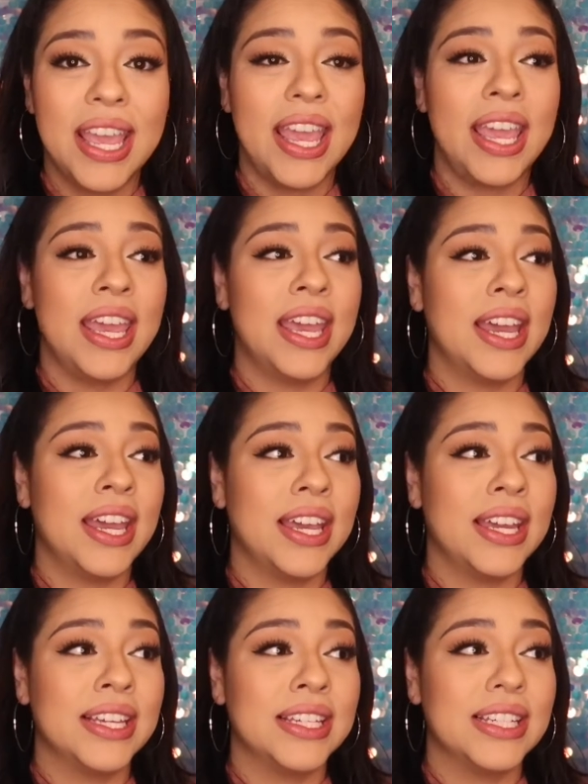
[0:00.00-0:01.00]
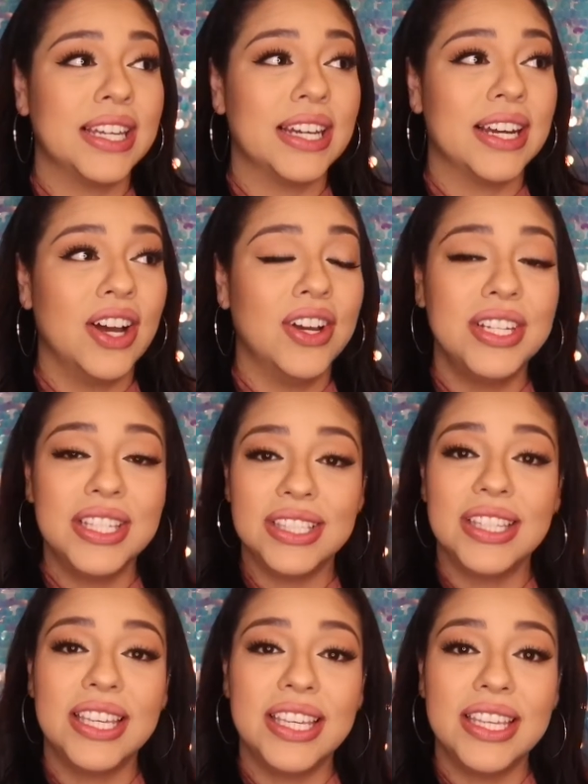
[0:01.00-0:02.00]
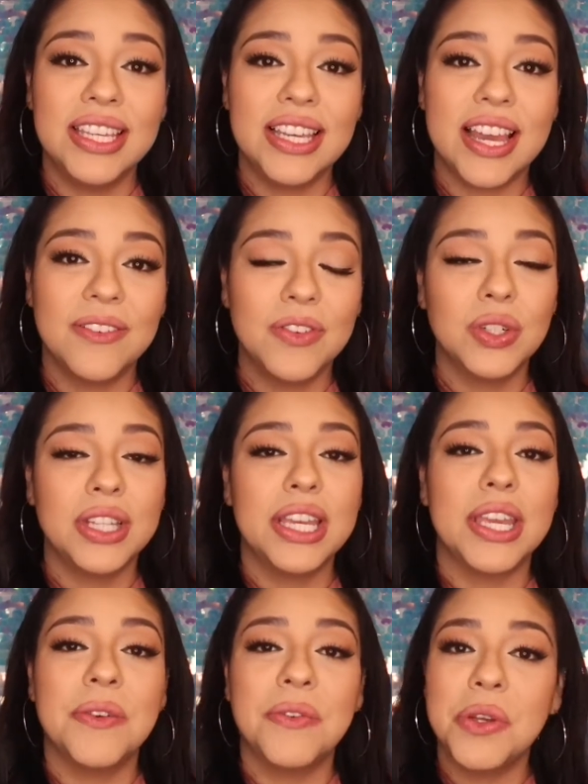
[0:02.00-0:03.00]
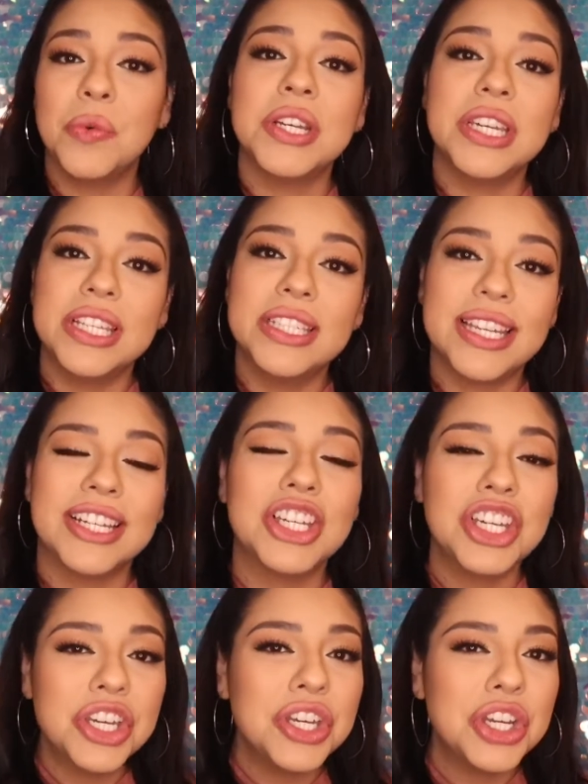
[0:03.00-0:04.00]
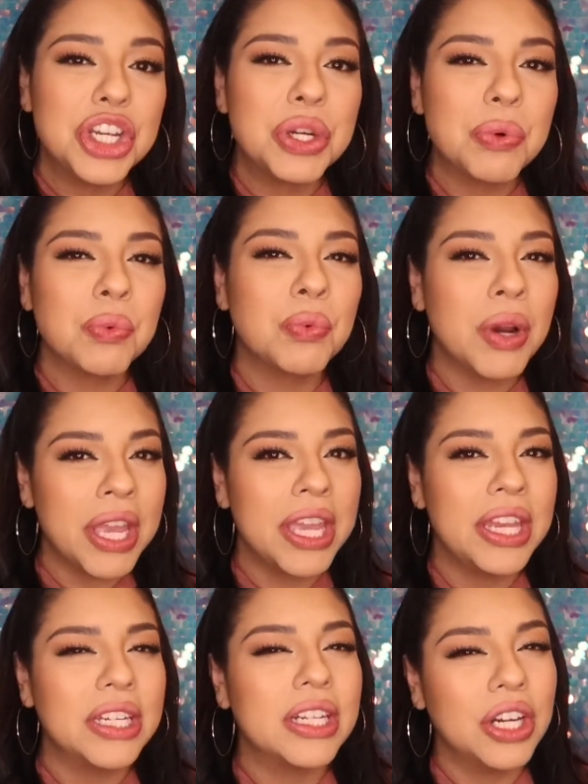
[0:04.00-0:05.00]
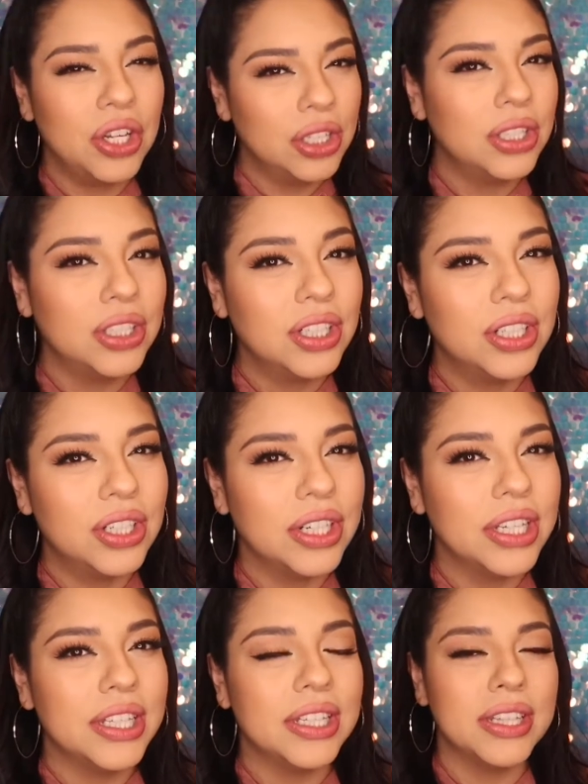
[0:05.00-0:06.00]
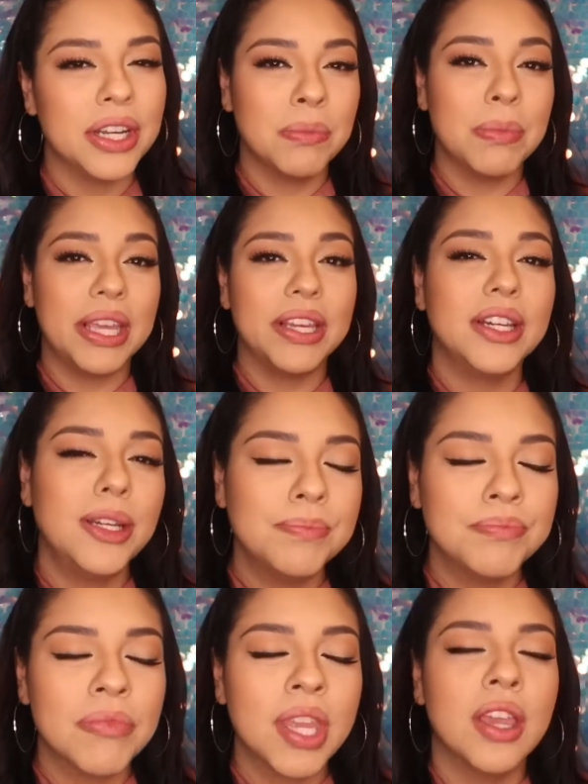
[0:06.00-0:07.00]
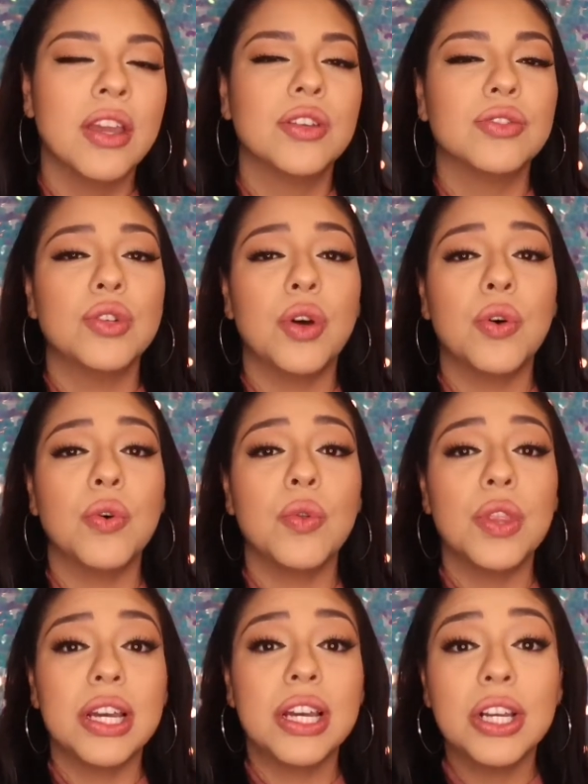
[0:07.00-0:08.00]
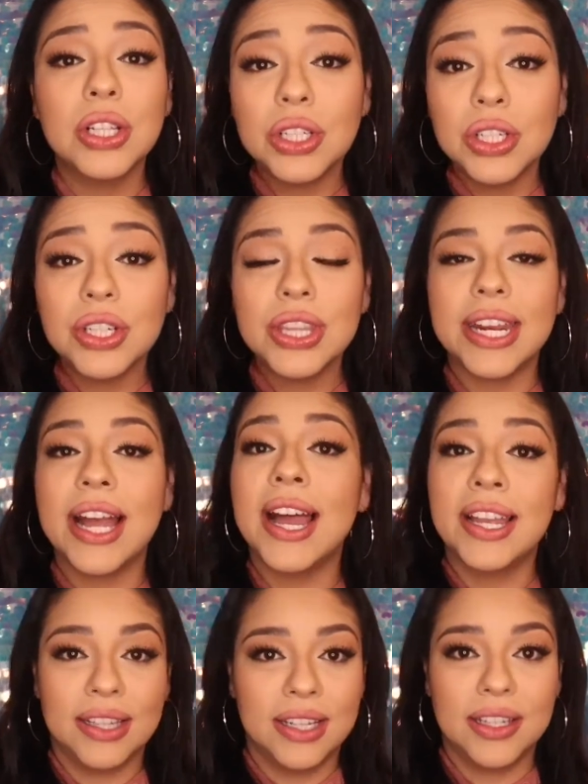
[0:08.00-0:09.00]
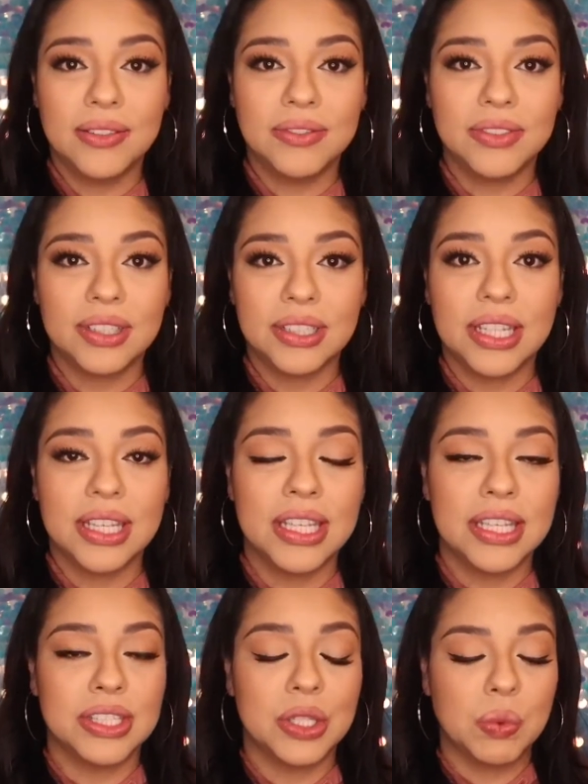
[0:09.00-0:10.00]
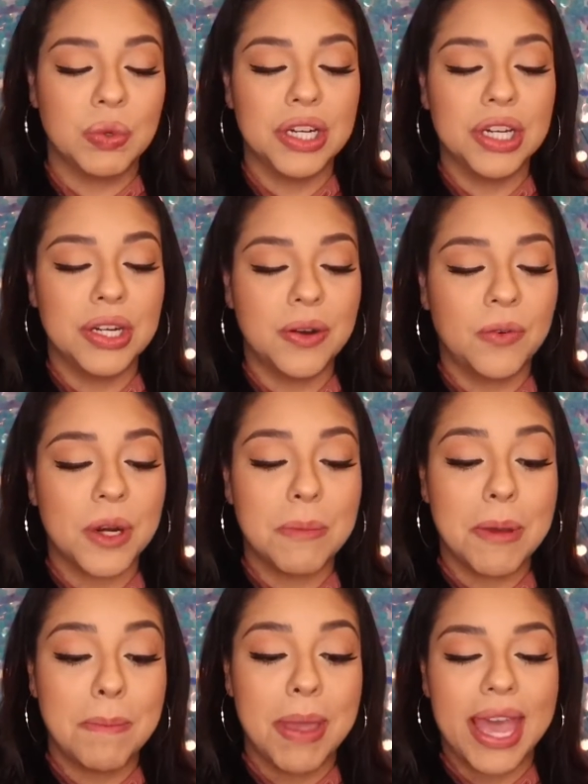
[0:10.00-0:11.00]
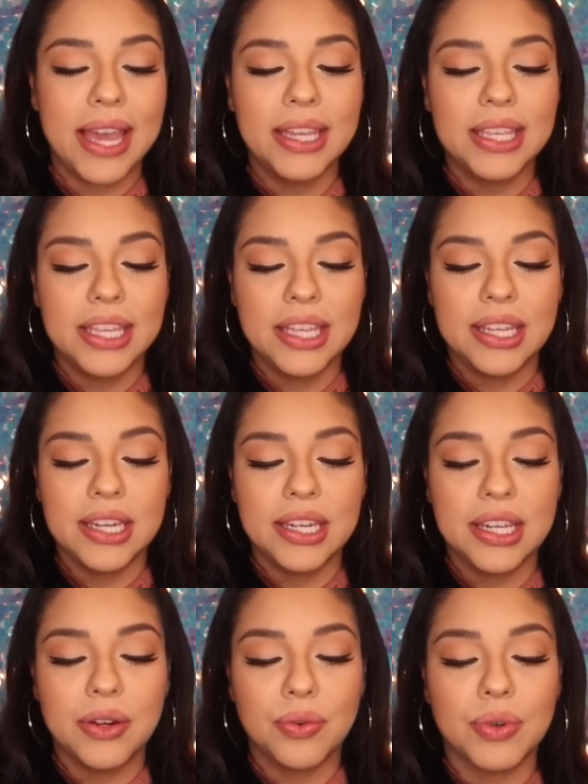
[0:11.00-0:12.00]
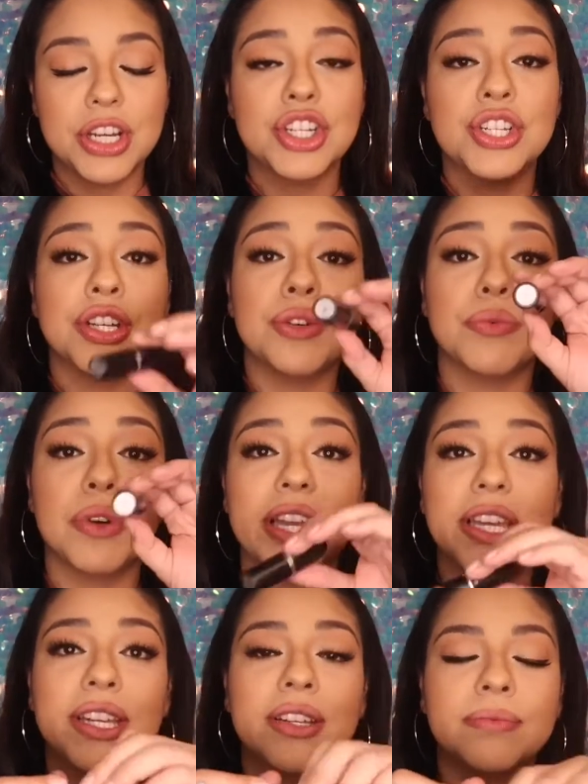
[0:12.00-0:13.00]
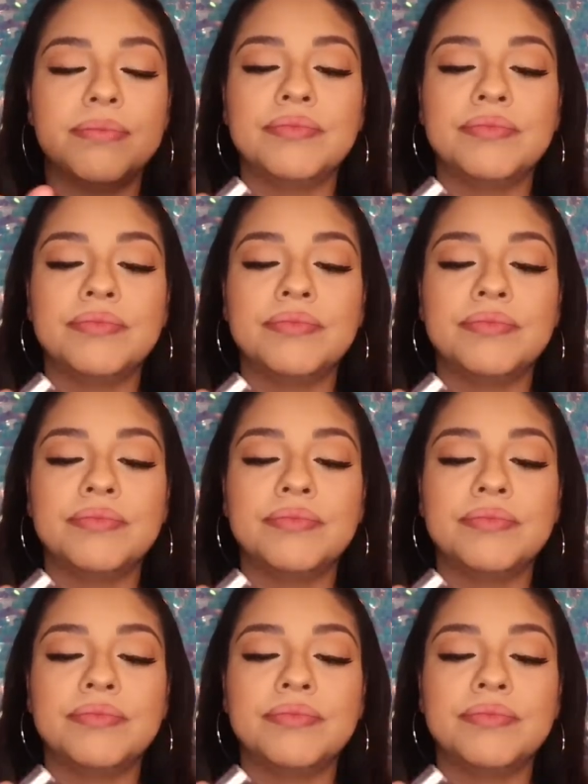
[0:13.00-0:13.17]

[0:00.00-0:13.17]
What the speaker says: And honestly, I feel like everyone needs a good red color in their makeup. So the color that I love is the one from MAC in Russian Red.